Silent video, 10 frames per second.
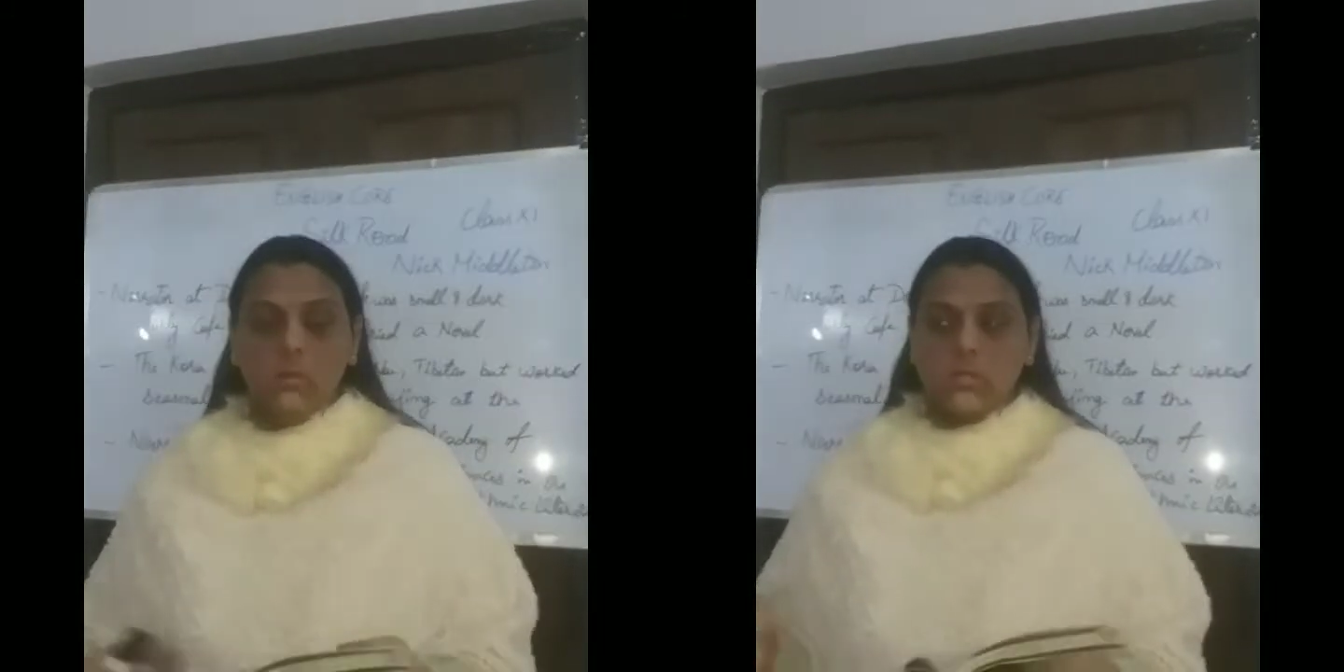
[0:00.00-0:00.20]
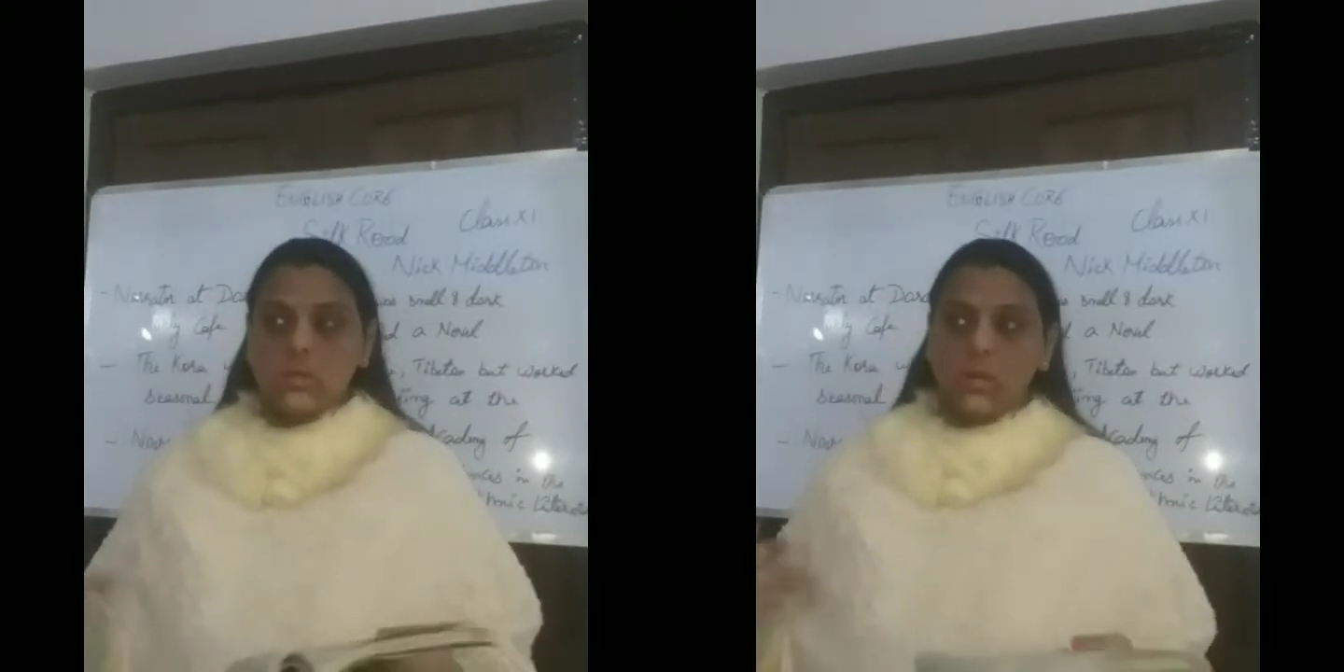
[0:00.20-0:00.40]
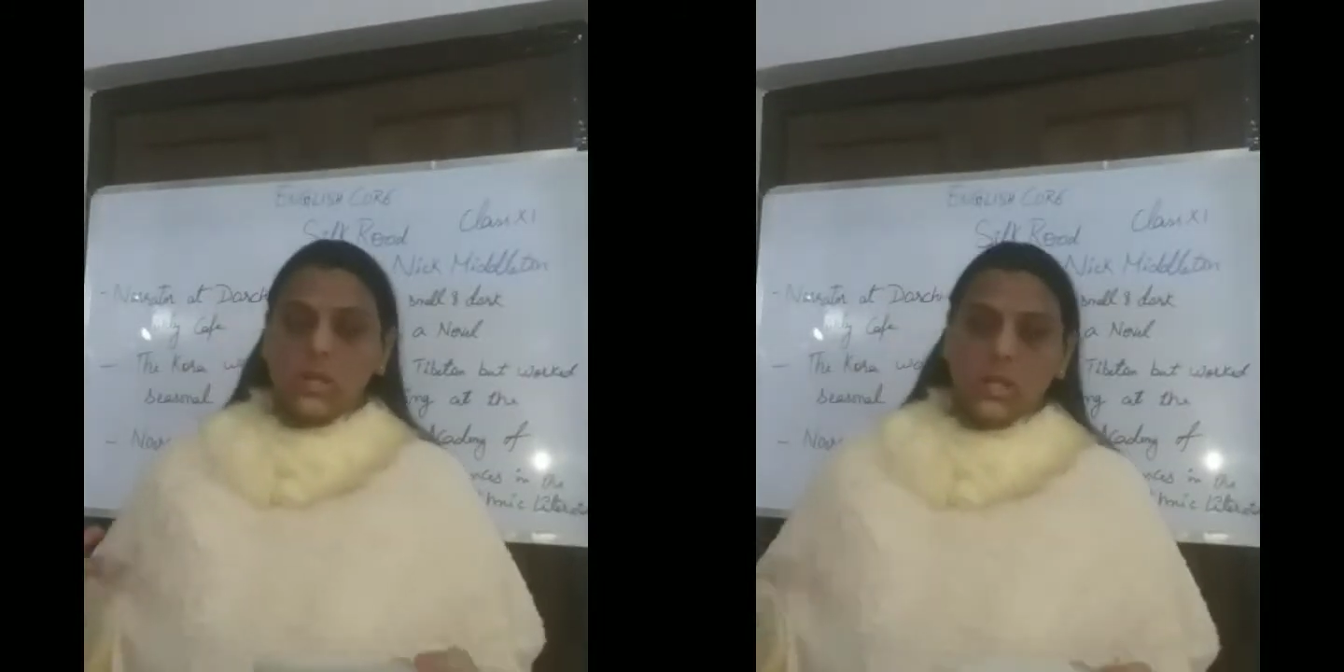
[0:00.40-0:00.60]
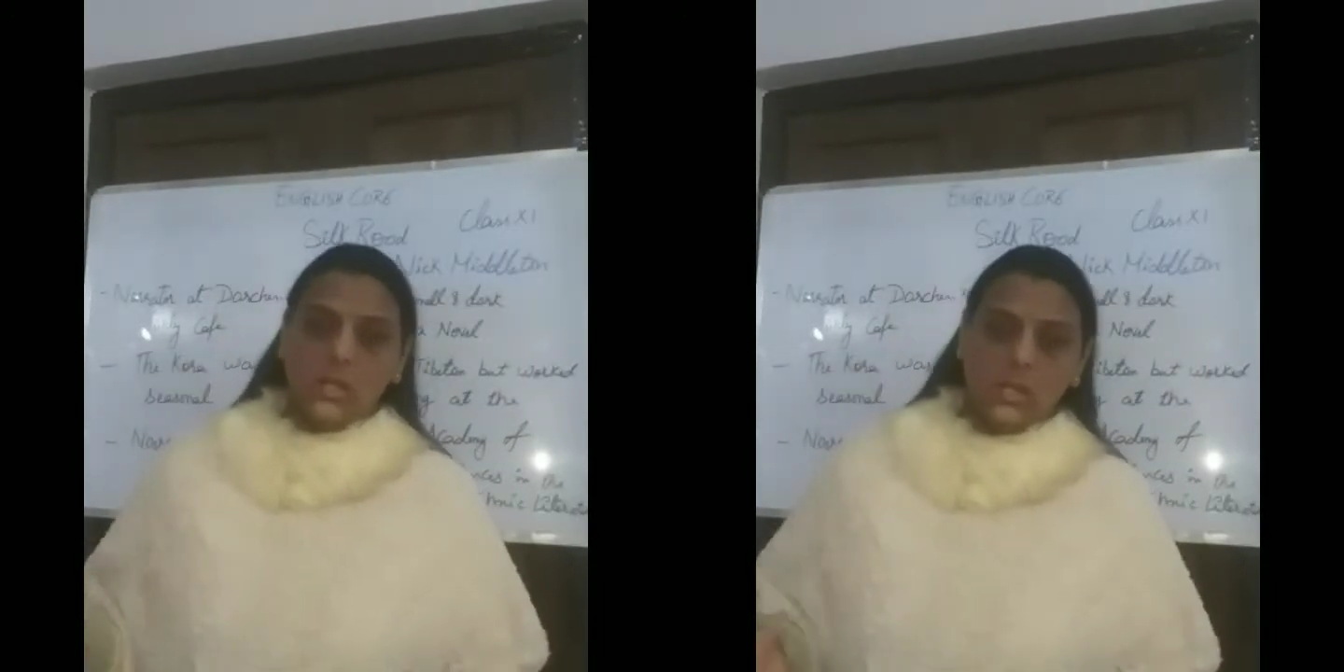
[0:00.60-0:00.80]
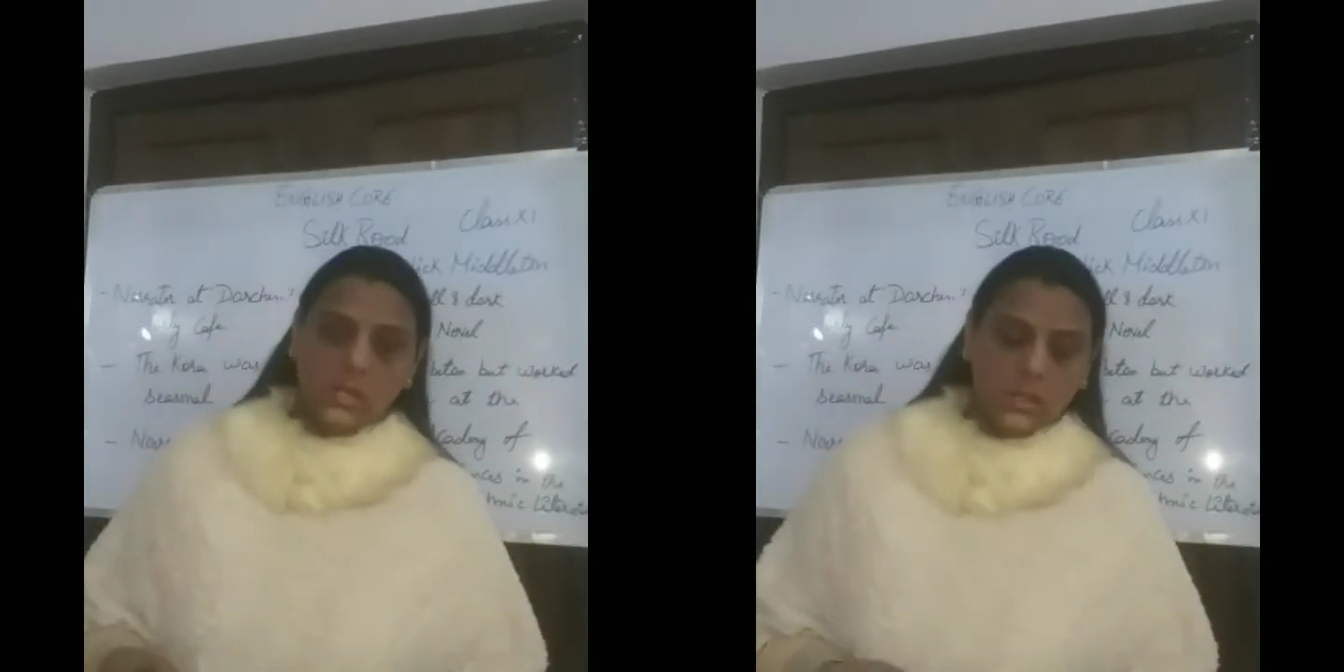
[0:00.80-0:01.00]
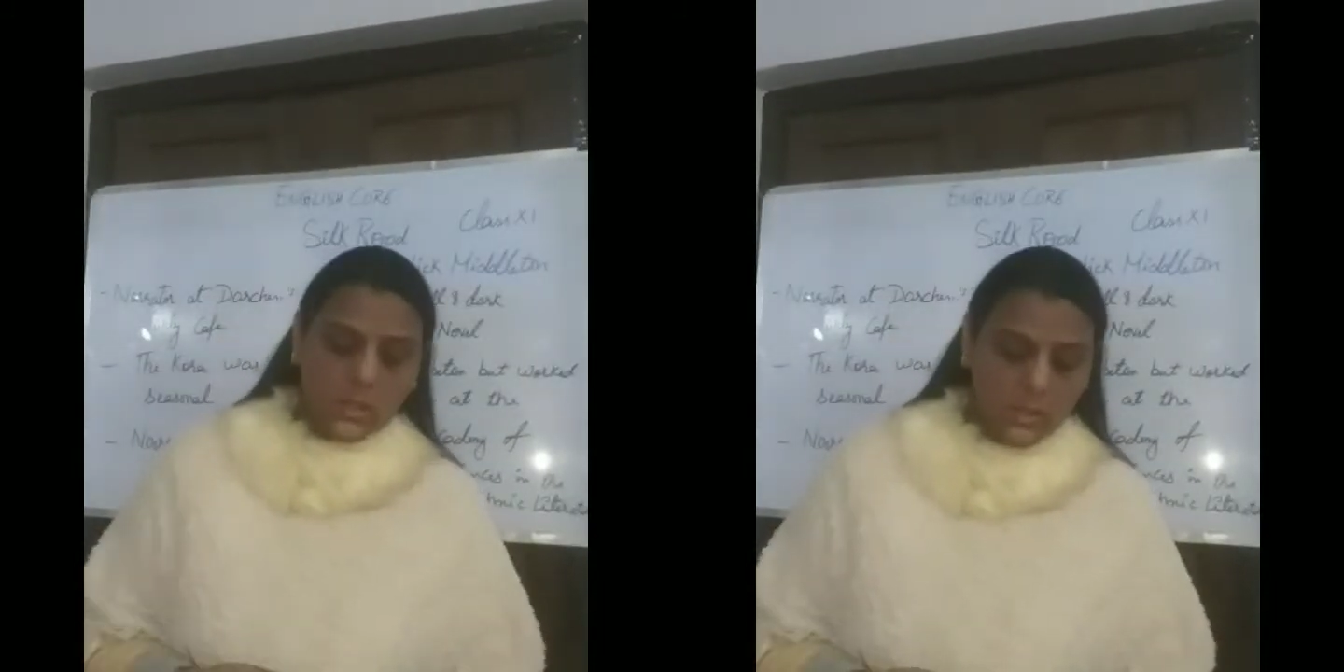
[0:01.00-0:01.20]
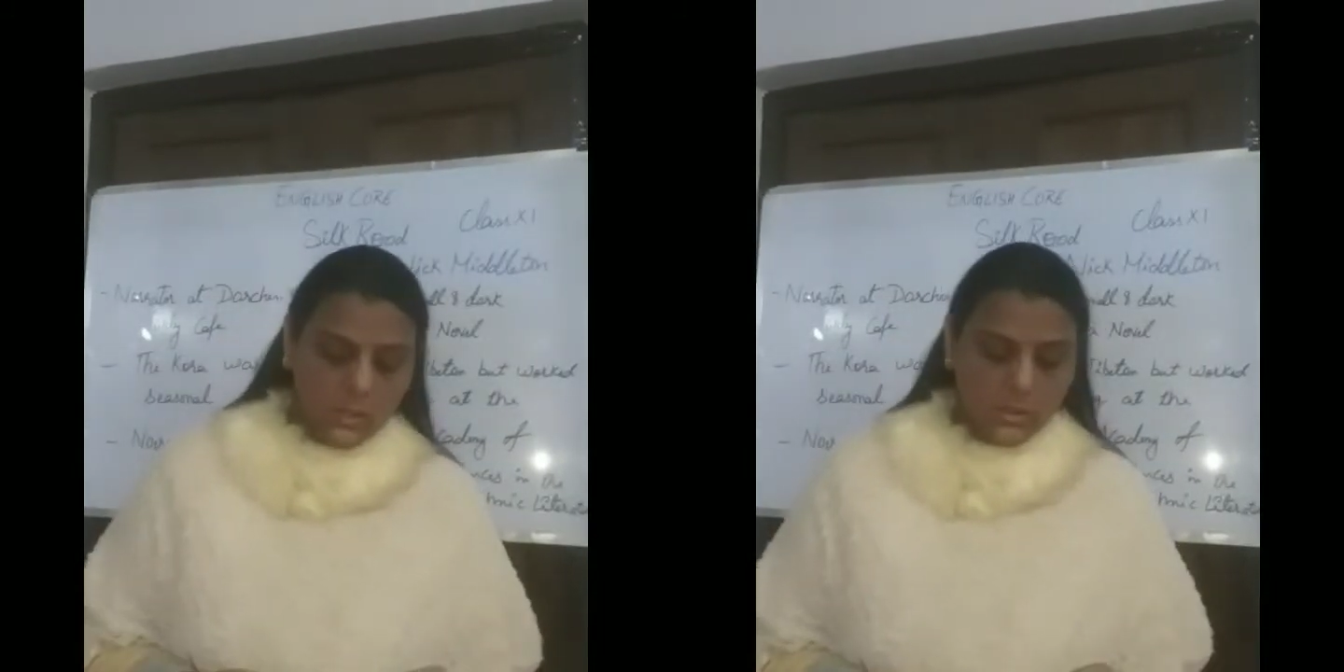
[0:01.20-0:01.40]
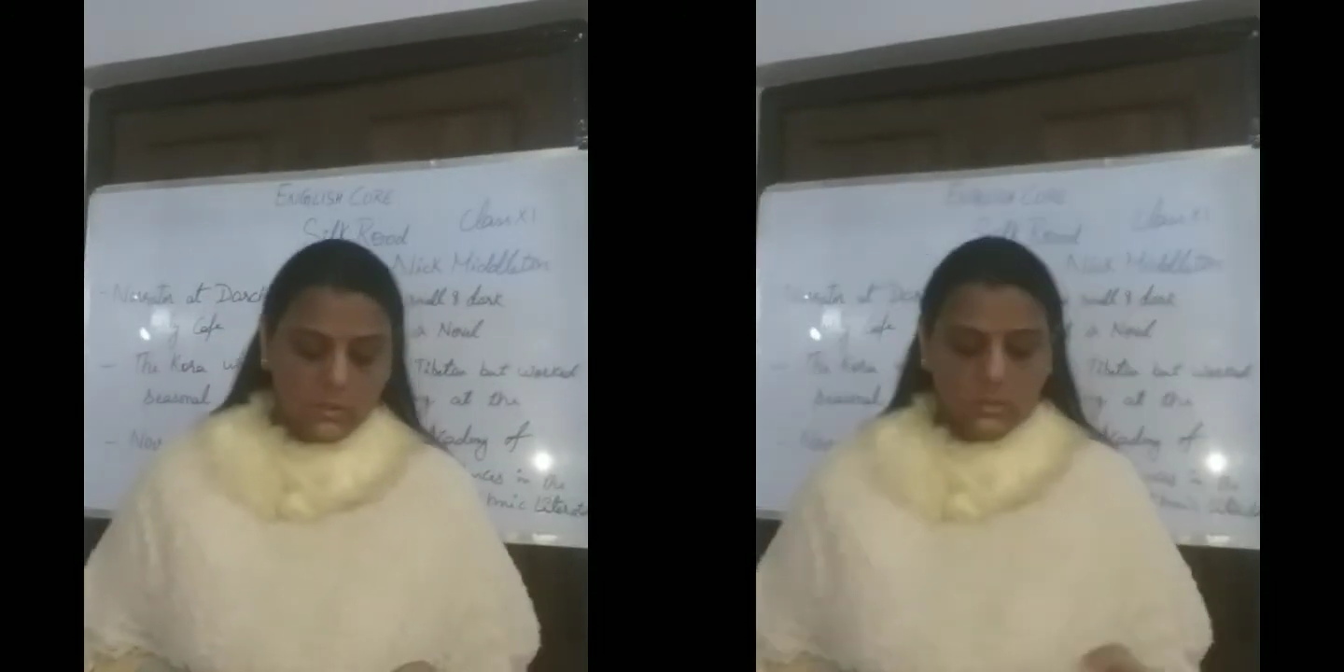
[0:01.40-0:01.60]
was looking here and
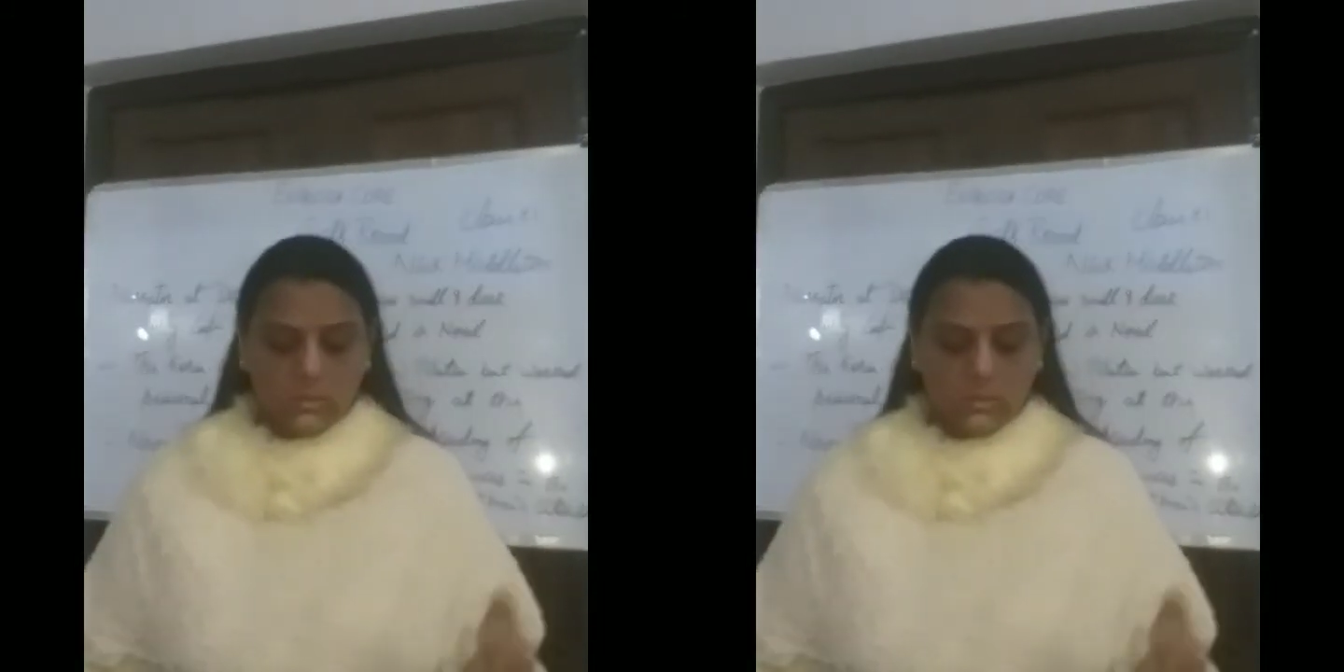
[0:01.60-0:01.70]
there.